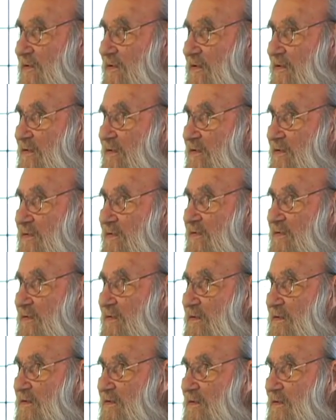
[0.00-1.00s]
Which can
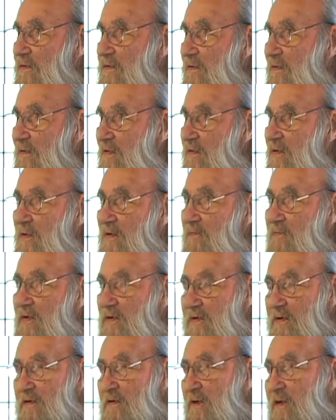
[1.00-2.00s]
occur over,
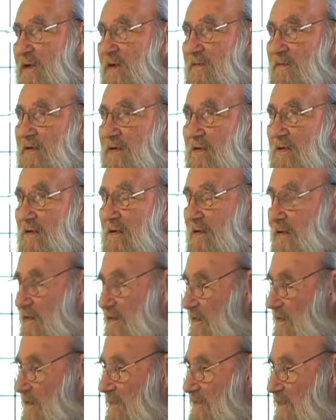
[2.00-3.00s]
you know, a long period of
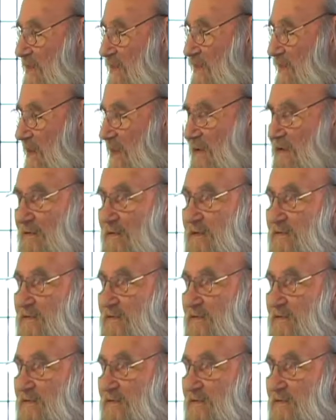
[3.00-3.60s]
time, you know, like